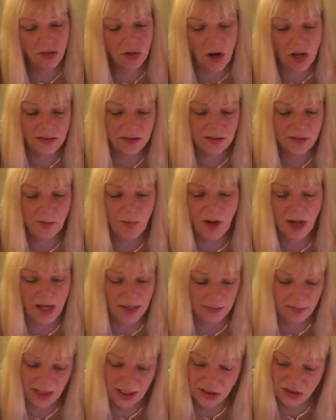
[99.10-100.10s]
crossed by
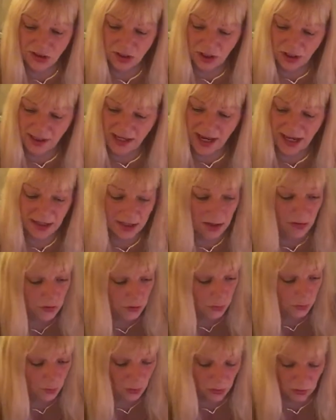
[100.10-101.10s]
Major Arcana, the
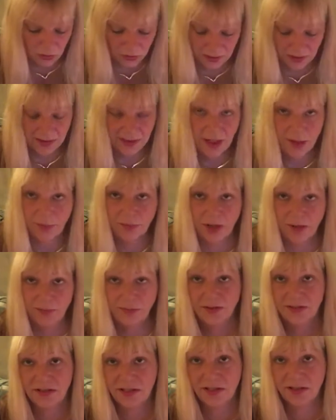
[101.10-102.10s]
World, in the upright
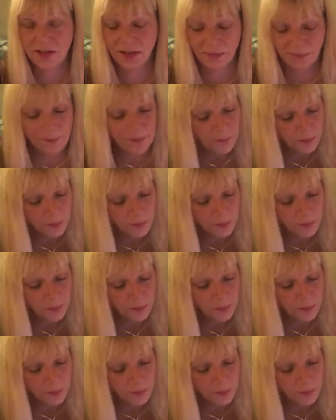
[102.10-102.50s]
position.